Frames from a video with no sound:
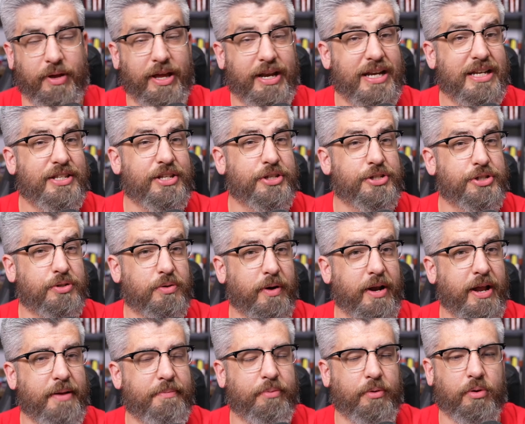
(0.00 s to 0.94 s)
And in the
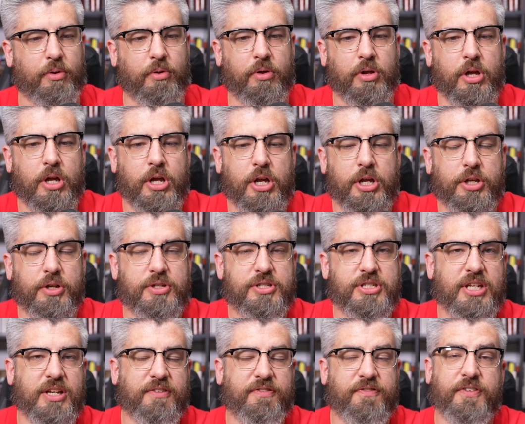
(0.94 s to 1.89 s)
scramble, you
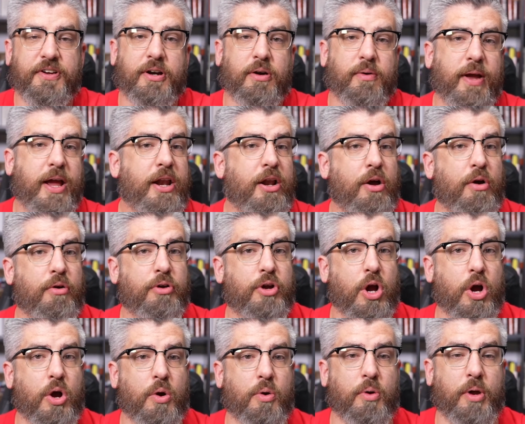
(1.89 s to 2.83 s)
see Figueiredo
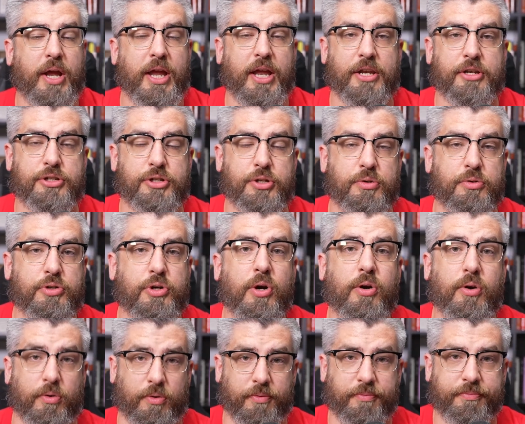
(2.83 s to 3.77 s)
go into
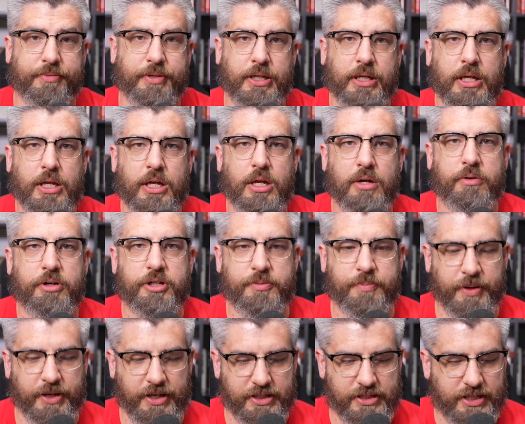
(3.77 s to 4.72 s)
turtle, which
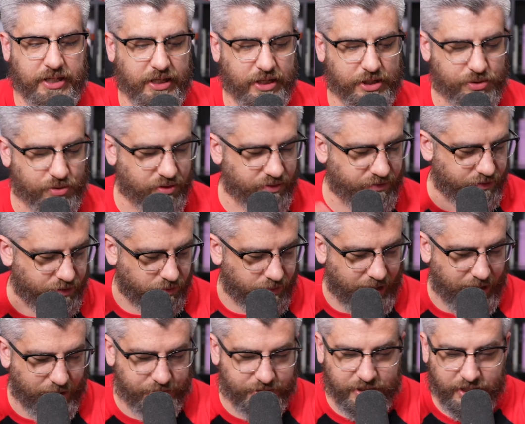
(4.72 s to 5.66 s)
means he is sort of
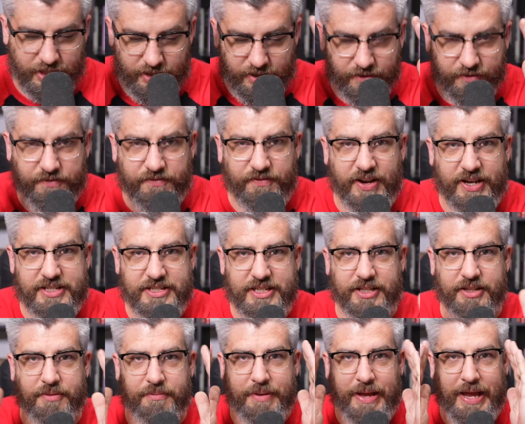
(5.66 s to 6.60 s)
crouched here
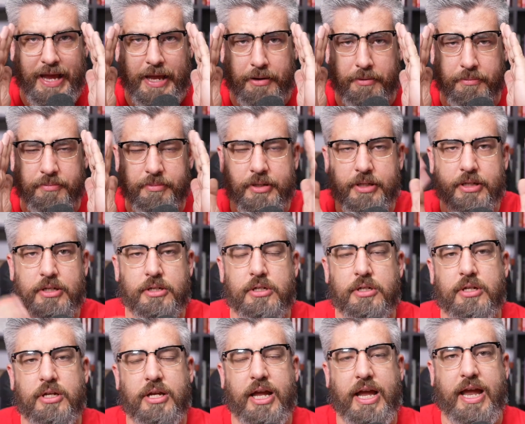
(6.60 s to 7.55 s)
facing the mat,
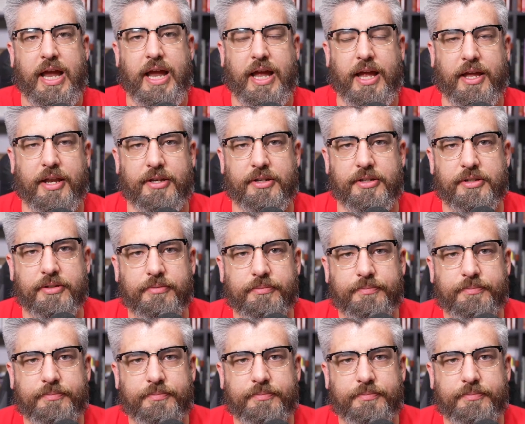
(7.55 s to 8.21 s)
and